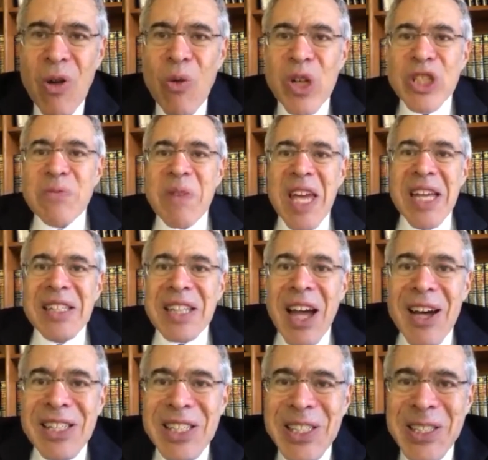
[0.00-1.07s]
which means
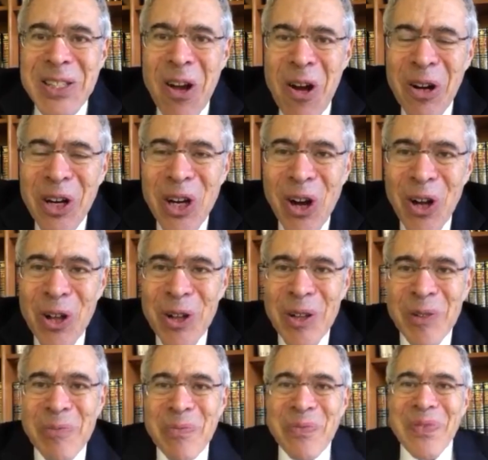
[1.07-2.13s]
a
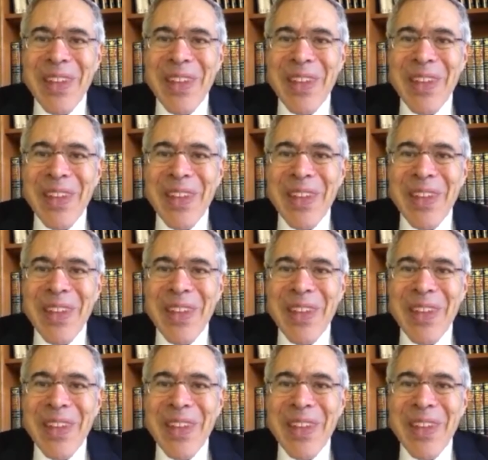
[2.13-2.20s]
circle.